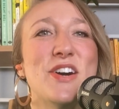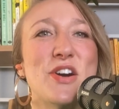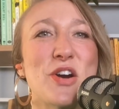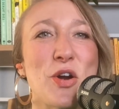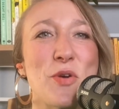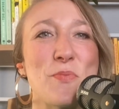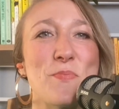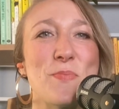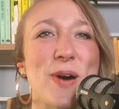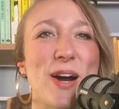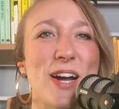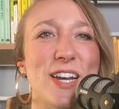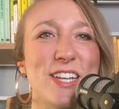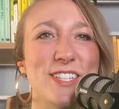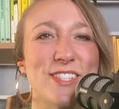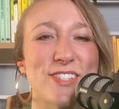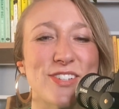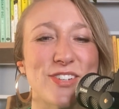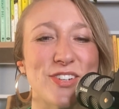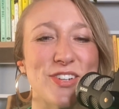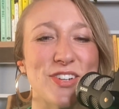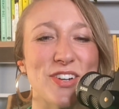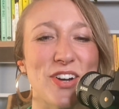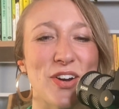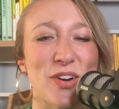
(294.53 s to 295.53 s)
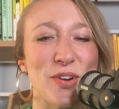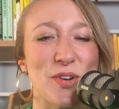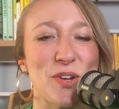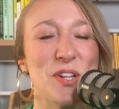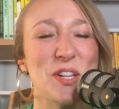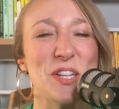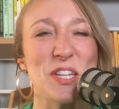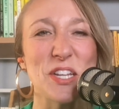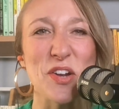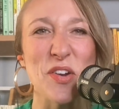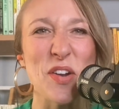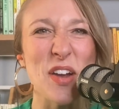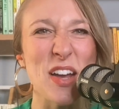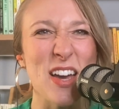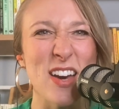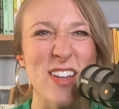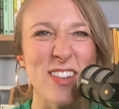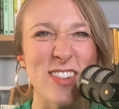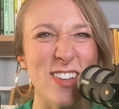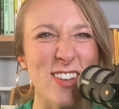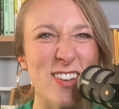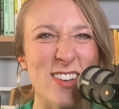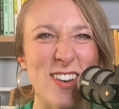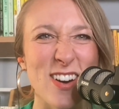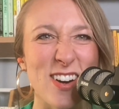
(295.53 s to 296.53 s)
Our bodies are clearing
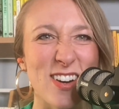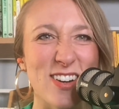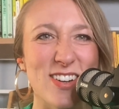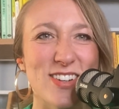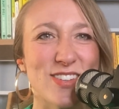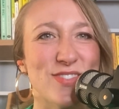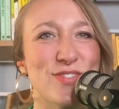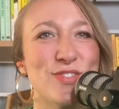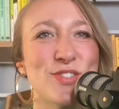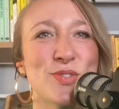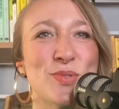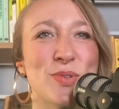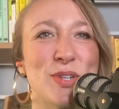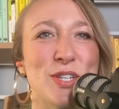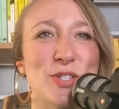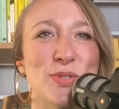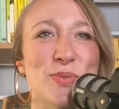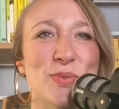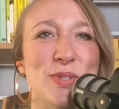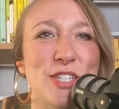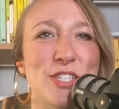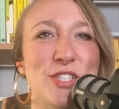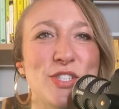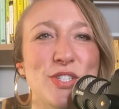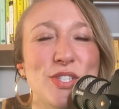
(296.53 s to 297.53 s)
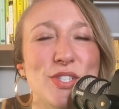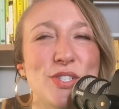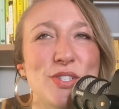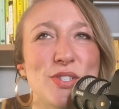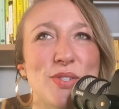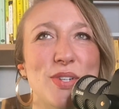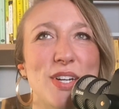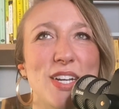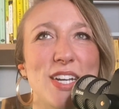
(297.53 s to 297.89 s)
out the gunk of 2022.